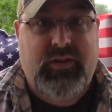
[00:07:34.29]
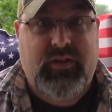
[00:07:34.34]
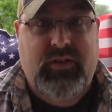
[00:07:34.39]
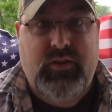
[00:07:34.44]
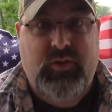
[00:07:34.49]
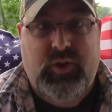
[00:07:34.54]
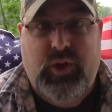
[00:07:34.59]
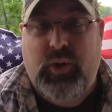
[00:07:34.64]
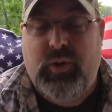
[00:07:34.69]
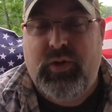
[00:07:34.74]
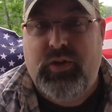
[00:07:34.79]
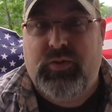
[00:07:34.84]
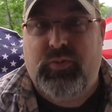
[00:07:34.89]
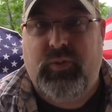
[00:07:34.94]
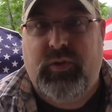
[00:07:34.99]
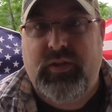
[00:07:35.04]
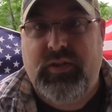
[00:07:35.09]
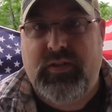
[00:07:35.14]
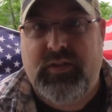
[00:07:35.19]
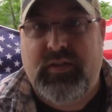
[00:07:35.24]
Judas
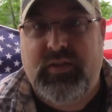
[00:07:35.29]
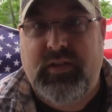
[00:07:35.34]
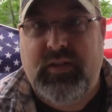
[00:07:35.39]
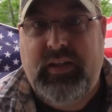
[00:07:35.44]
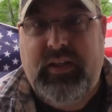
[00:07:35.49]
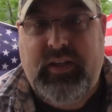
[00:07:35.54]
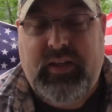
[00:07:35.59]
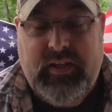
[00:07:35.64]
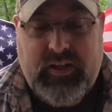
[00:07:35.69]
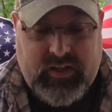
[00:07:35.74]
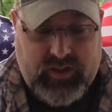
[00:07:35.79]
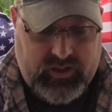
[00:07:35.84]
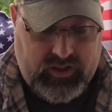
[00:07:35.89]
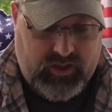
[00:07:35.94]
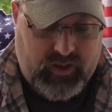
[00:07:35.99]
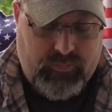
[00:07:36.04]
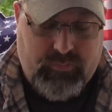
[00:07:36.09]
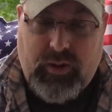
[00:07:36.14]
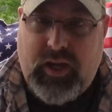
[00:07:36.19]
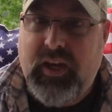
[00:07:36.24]
was
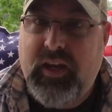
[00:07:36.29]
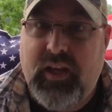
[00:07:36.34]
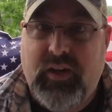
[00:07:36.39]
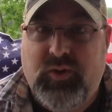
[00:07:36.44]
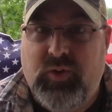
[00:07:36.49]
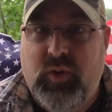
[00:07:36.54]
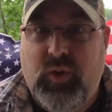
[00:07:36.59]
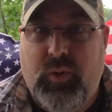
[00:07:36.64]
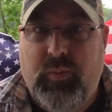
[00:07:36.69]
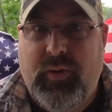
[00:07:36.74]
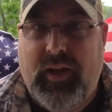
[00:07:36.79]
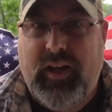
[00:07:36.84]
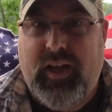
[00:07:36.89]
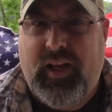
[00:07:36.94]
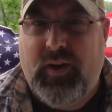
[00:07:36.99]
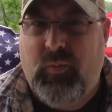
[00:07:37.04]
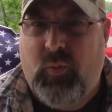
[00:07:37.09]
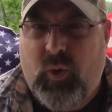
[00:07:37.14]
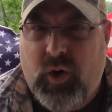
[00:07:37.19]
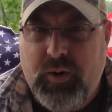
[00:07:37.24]
obedient to him
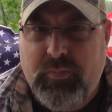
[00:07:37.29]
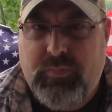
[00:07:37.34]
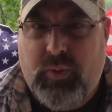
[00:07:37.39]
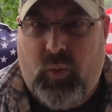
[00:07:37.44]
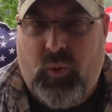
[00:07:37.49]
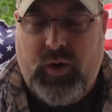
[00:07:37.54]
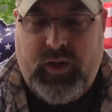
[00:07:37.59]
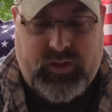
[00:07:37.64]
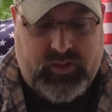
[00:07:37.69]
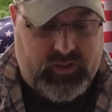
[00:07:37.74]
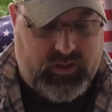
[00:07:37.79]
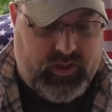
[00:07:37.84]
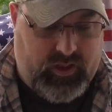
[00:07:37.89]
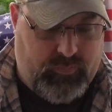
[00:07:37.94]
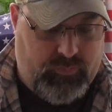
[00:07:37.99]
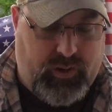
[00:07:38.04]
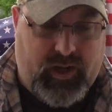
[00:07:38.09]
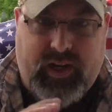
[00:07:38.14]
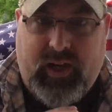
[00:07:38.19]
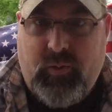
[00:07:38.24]
at one point,
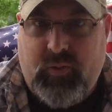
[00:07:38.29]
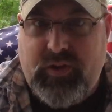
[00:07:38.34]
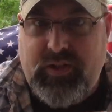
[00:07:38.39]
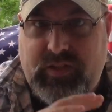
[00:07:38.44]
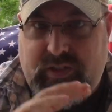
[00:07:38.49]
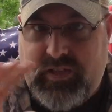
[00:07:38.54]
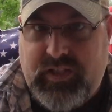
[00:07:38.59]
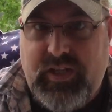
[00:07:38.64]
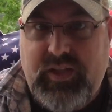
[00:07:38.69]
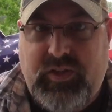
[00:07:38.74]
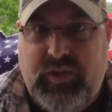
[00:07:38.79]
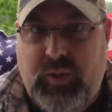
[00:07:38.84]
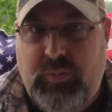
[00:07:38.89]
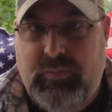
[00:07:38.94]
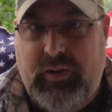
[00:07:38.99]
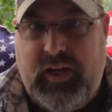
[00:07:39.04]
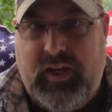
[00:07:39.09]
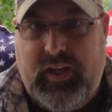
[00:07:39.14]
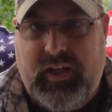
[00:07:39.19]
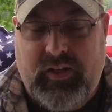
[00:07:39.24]
but he was
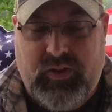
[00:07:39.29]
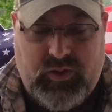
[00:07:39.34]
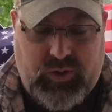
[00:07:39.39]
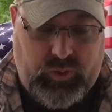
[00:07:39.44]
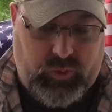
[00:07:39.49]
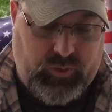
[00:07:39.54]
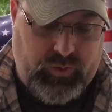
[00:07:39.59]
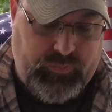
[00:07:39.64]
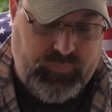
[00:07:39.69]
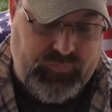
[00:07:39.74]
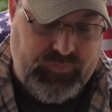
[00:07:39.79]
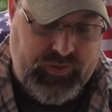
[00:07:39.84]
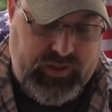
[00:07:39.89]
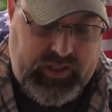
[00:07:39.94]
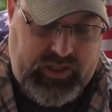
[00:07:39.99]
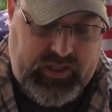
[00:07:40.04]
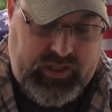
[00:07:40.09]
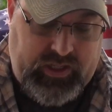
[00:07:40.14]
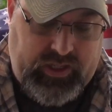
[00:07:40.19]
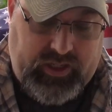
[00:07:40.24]
disobedient to him
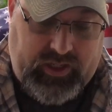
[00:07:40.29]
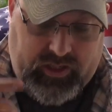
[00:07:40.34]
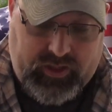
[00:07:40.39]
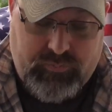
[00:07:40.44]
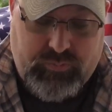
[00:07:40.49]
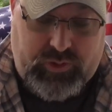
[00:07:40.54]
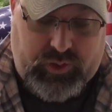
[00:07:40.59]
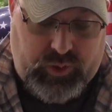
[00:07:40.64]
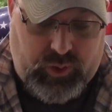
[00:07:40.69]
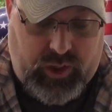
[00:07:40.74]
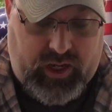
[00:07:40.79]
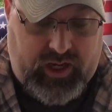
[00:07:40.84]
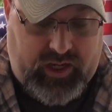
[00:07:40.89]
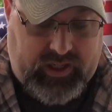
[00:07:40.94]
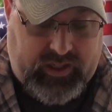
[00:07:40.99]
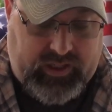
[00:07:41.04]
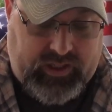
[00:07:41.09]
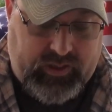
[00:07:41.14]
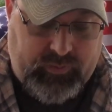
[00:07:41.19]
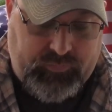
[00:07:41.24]
and
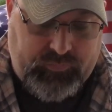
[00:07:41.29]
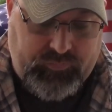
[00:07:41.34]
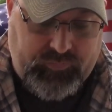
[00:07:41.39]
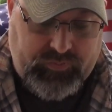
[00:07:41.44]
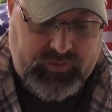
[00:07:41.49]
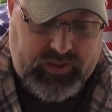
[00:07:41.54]
betraying him.